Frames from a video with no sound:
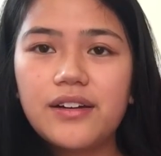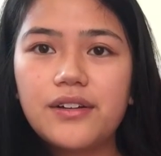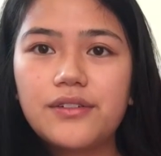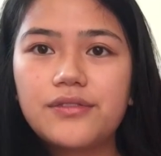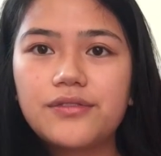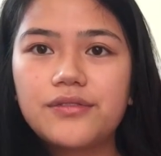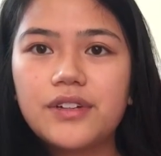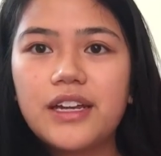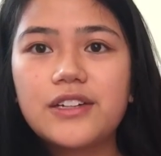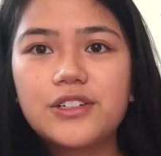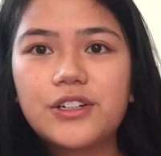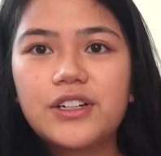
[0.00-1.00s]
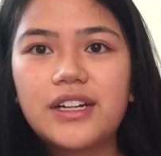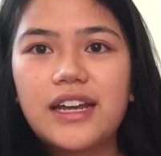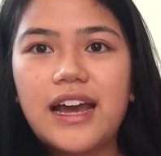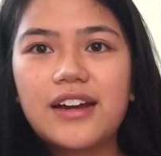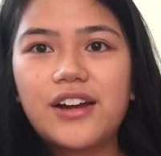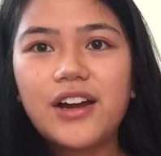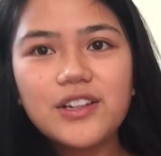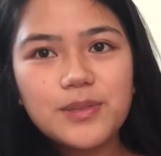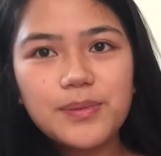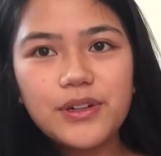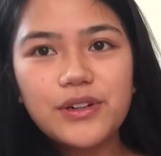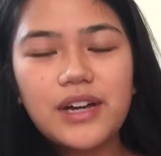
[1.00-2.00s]
of interning at a
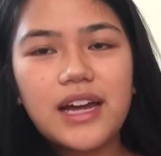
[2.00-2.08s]
hospital.